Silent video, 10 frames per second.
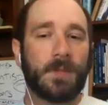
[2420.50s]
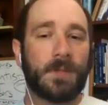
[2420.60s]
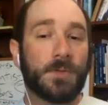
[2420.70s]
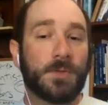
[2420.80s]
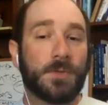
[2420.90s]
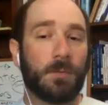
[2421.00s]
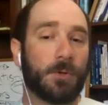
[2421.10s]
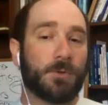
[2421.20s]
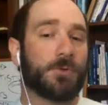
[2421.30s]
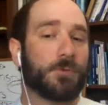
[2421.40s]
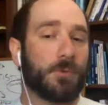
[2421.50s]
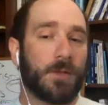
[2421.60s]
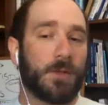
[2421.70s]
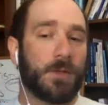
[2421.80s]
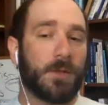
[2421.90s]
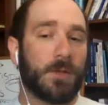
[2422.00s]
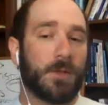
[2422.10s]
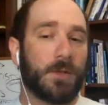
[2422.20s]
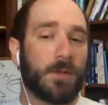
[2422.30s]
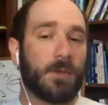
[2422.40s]
You still produce a tree. You can
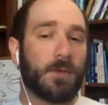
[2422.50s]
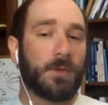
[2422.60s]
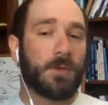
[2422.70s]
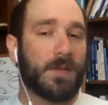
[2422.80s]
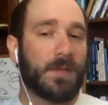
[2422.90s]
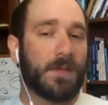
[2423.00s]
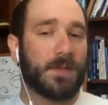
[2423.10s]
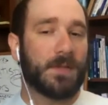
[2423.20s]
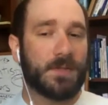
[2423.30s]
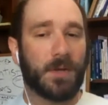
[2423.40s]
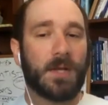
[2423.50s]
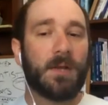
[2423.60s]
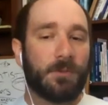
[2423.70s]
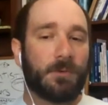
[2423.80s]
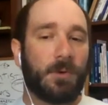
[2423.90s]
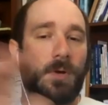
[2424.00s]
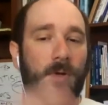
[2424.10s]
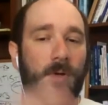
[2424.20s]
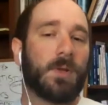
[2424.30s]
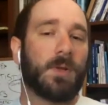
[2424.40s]
still that's you have that same tree.
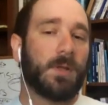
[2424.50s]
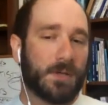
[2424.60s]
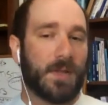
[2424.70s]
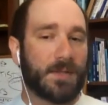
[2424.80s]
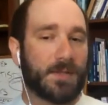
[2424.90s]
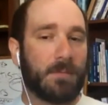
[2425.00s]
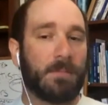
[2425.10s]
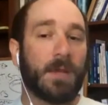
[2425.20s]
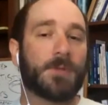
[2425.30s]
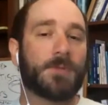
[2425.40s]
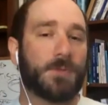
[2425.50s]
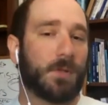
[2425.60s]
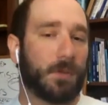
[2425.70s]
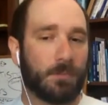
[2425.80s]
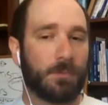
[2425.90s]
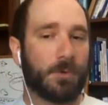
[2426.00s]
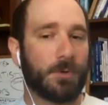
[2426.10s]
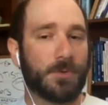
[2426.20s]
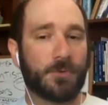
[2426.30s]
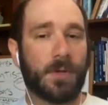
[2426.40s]
Throw a gorilla into that same mix. You still can
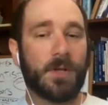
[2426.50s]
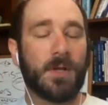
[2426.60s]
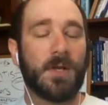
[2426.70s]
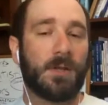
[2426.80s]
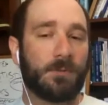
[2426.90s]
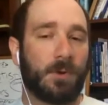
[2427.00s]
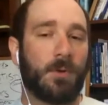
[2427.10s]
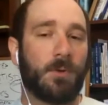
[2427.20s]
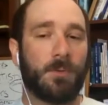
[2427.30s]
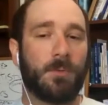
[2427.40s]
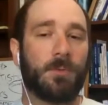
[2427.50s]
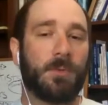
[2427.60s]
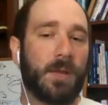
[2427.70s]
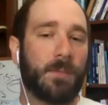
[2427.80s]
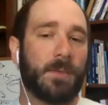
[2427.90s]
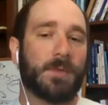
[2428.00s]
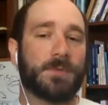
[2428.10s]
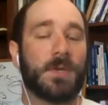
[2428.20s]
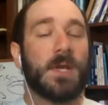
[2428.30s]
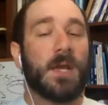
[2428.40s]
produce a tree. Throw gibbons.
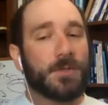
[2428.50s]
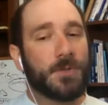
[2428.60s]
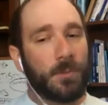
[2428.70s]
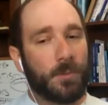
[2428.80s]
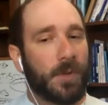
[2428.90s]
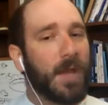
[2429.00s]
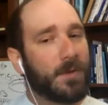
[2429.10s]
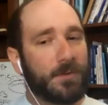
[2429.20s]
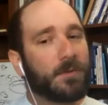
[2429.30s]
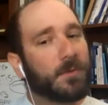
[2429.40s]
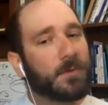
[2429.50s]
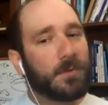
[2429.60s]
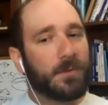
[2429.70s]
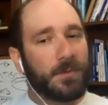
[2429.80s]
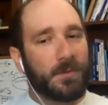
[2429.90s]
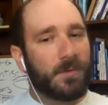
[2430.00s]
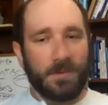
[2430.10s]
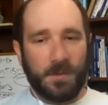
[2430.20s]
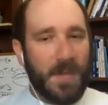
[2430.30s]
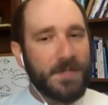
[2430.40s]
So and
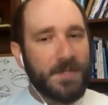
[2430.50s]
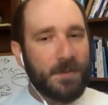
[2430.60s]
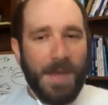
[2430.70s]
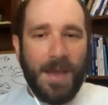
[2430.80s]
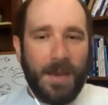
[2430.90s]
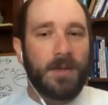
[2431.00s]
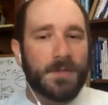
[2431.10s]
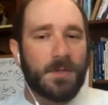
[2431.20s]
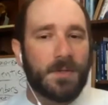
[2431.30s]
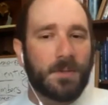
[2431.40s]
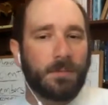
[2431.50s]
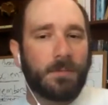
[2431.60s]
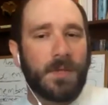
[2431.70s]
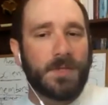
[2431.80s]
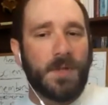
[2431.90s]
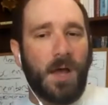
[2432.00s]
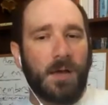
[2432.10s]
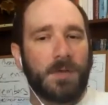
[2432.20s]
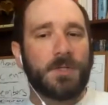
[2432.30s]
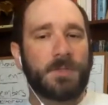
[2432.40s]
the basic mechanism is not
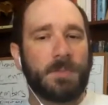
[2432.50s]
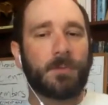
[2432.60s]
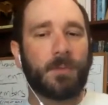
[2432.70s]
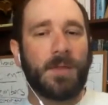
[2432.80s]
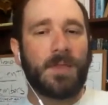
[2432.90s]
in dispute, right?